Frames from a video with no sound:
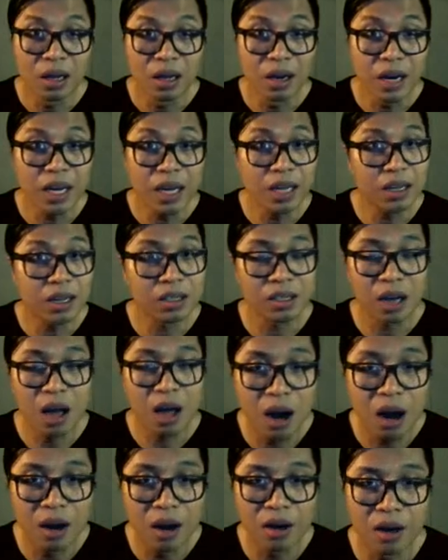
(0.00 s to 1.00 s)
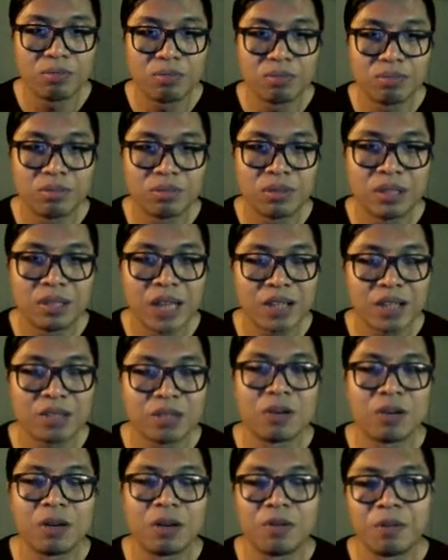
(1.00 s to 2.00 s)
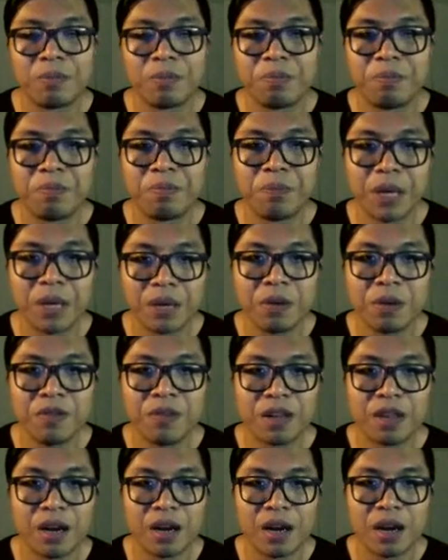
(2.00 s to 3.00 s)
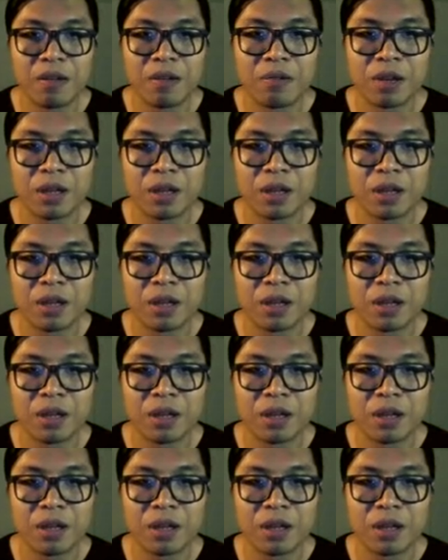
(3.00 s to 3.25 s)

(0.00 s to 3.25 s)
it is a lot harder. That's one of the big beef that I have with